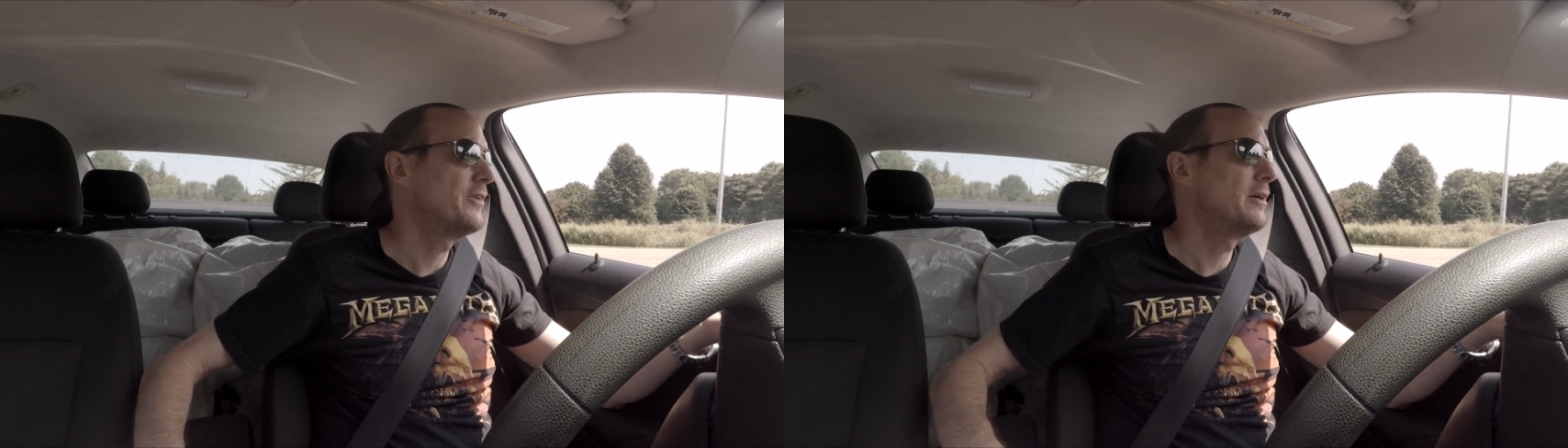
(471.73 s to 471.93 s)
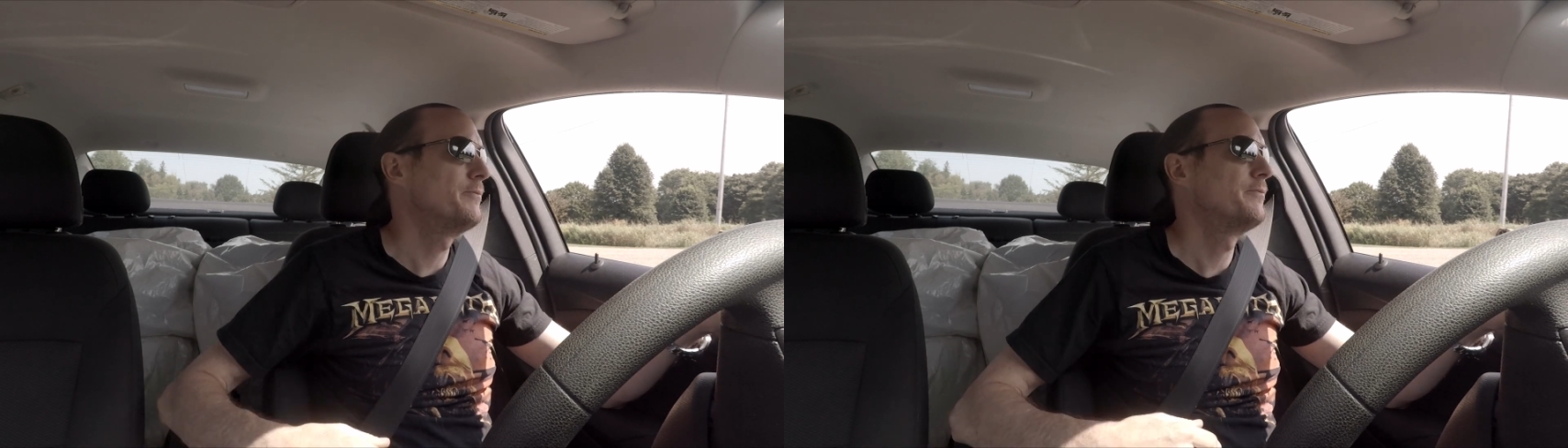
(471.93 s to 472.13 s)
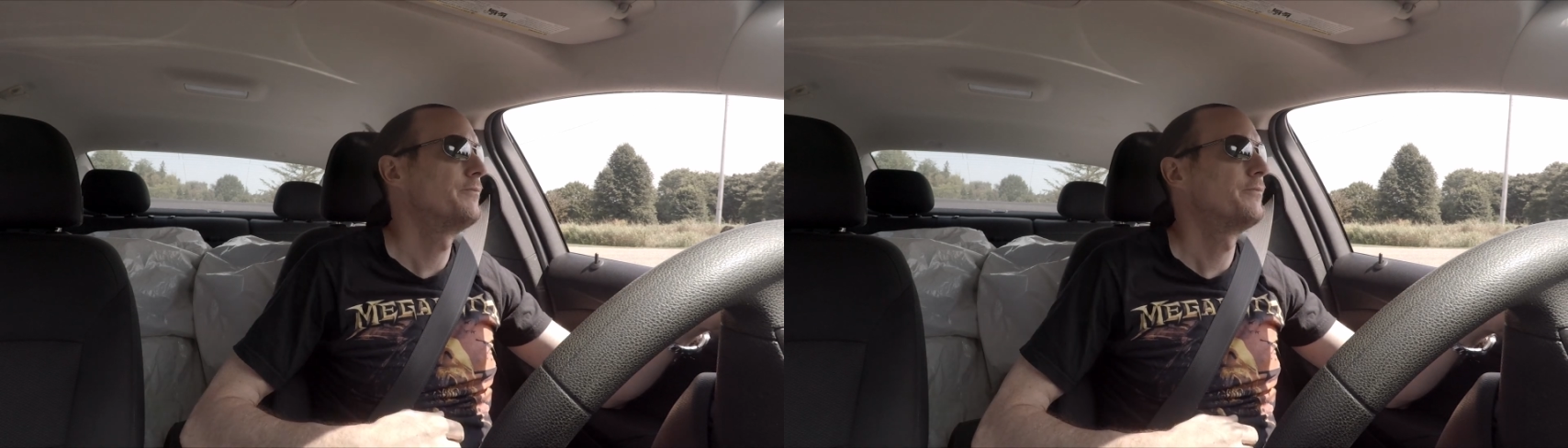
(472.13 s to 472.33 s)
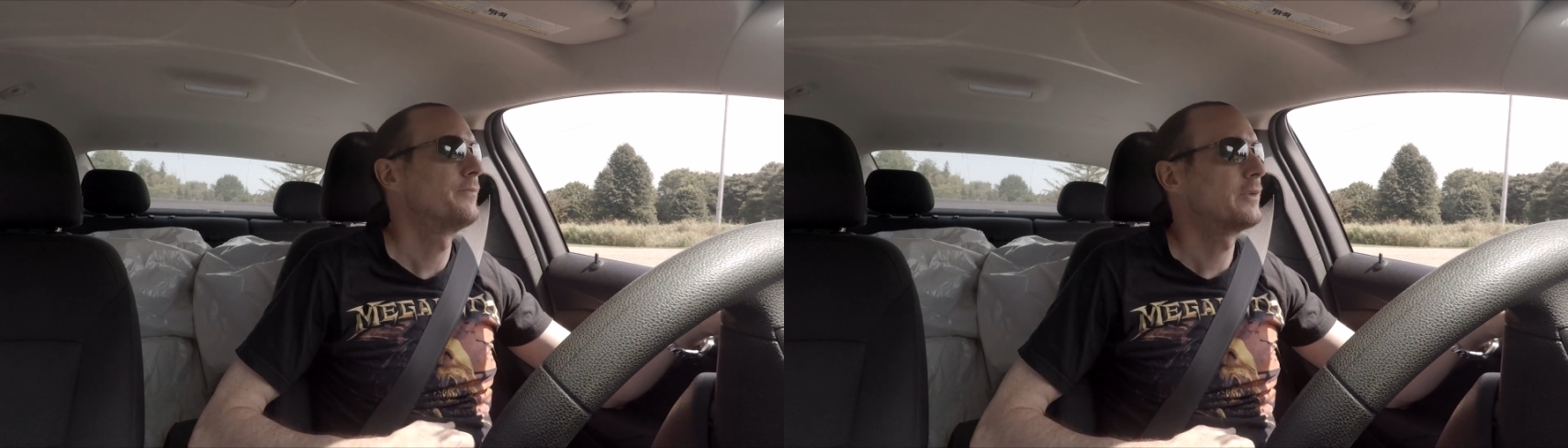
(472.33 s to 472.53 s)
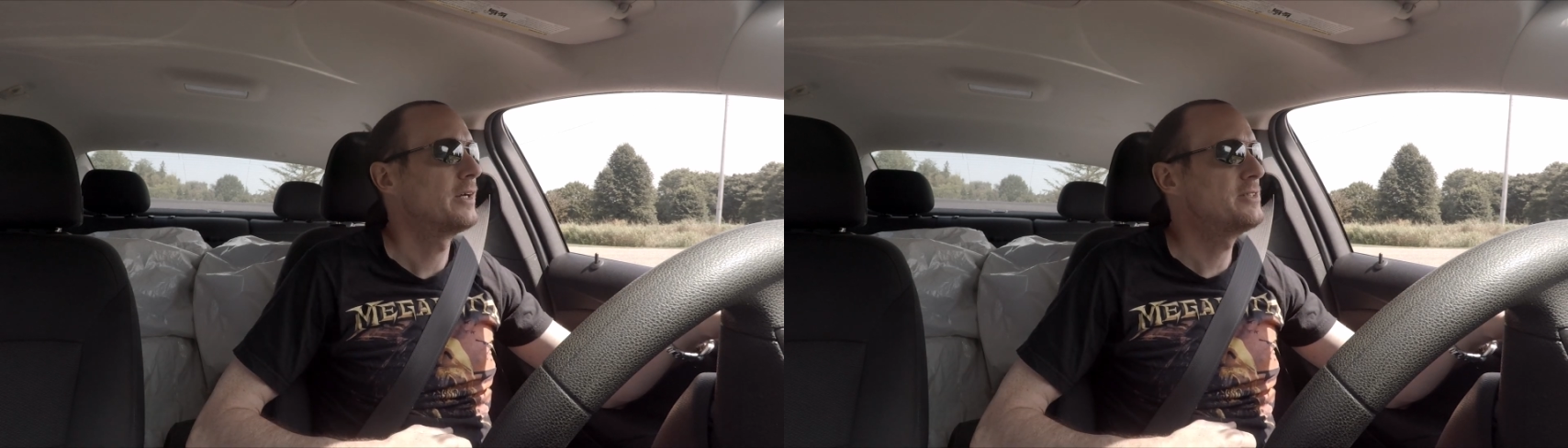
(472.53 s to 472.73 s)
them
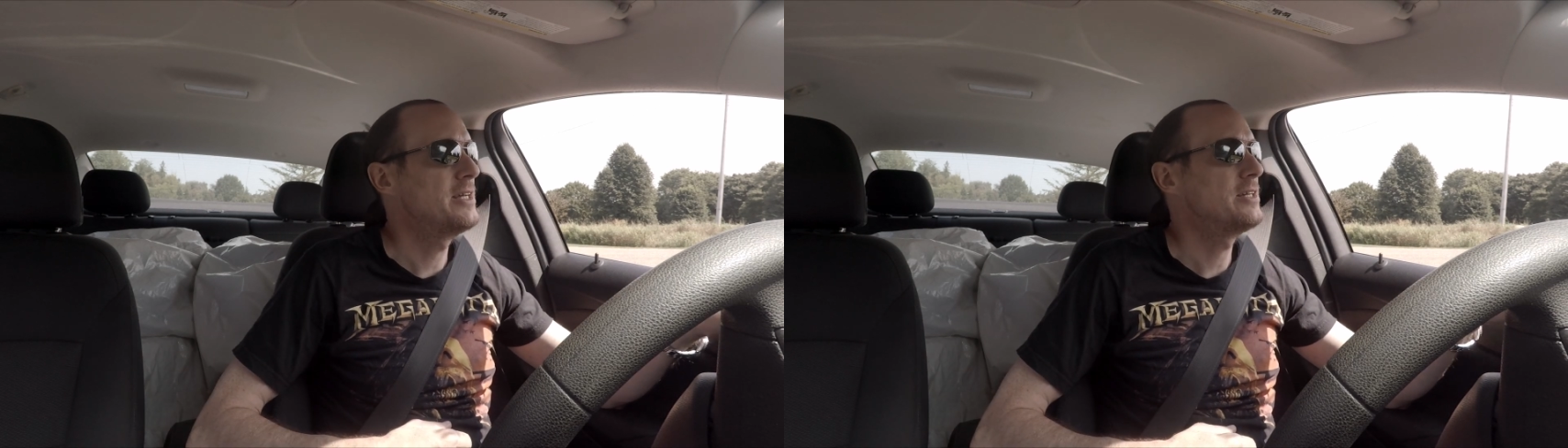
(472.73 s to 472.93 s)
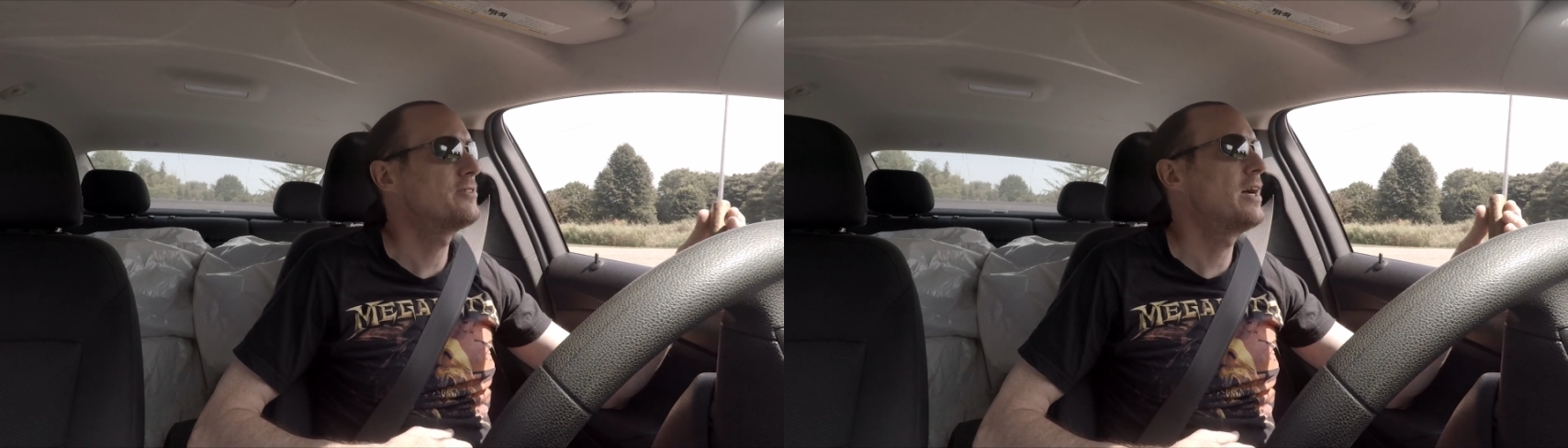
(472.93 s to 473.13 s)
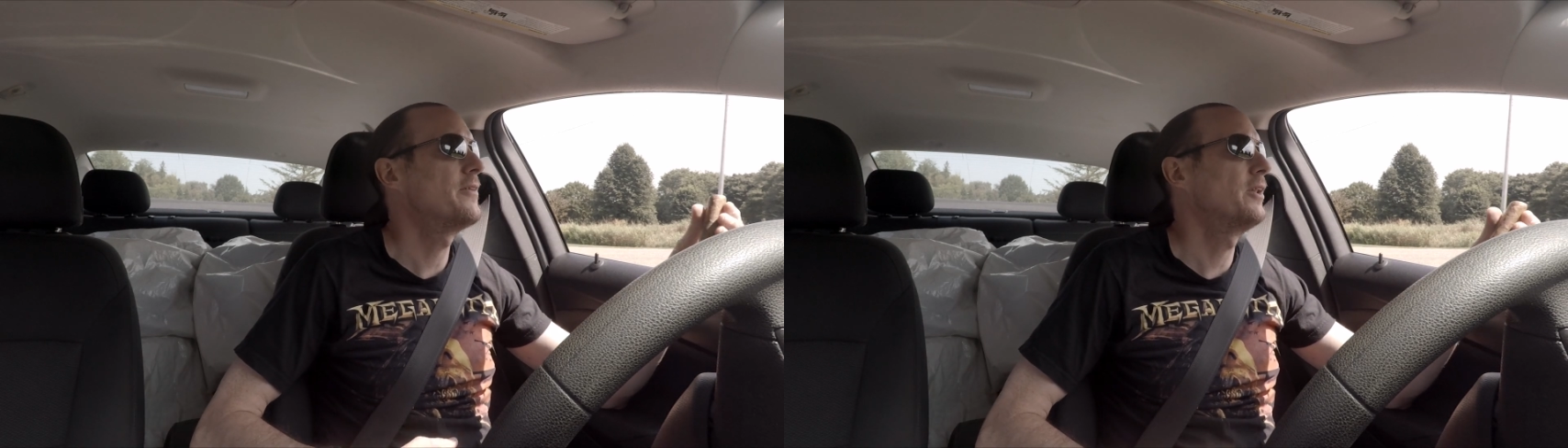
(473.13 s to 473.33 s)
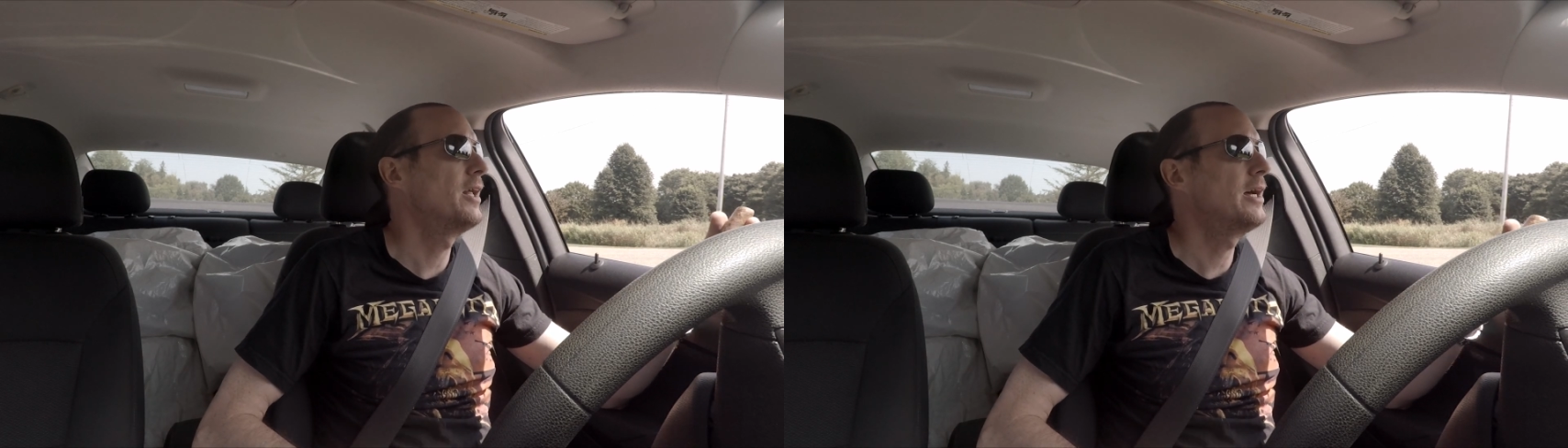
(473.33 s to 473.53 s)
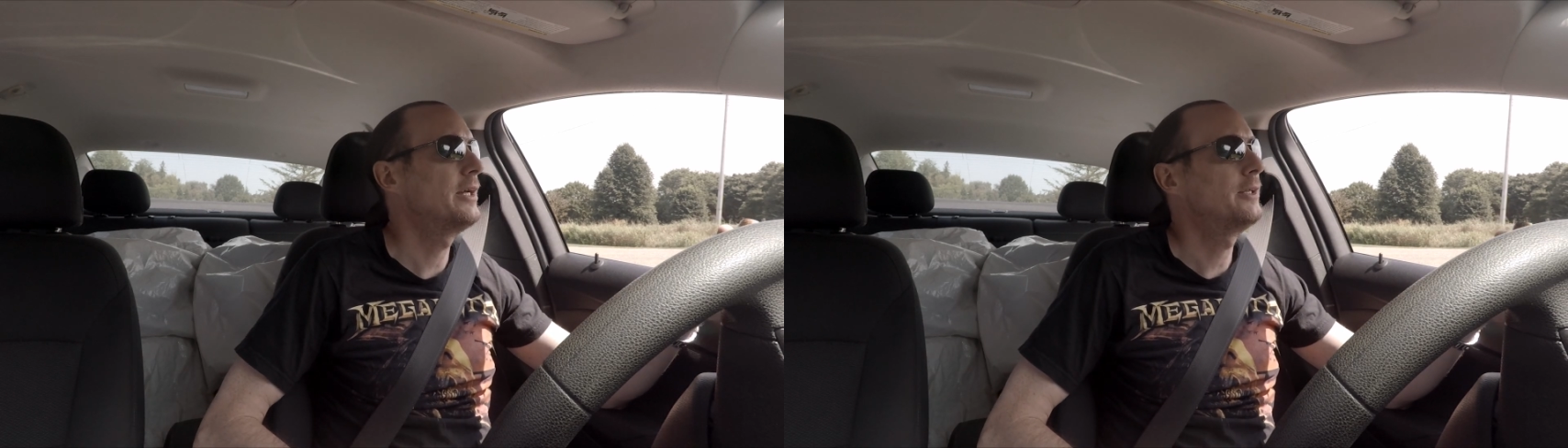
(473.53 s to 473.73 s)
a taste down the
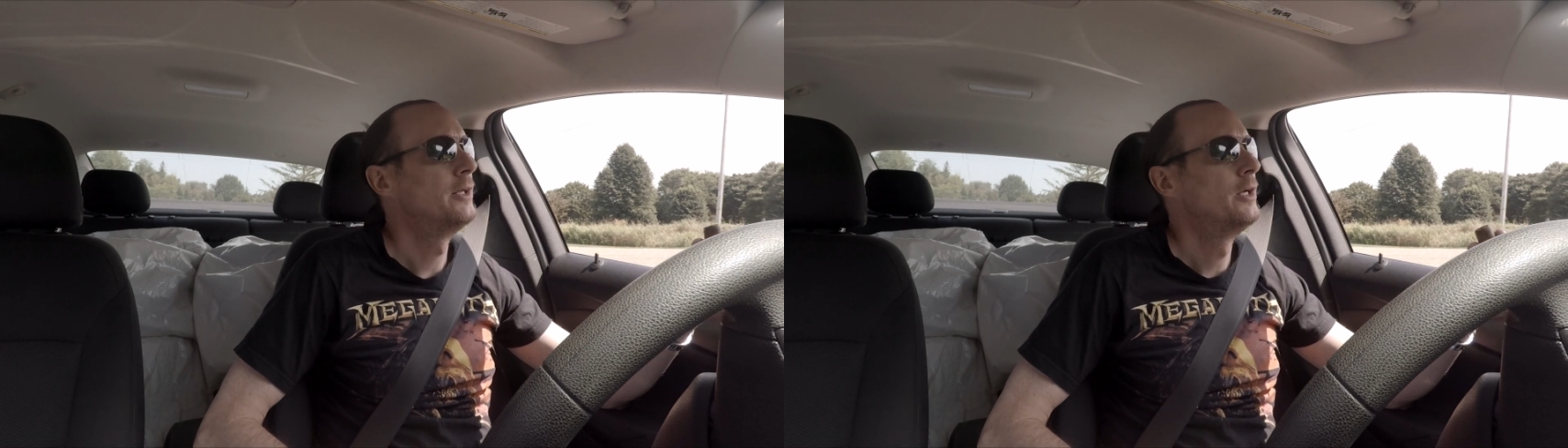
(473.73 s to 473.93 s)
line.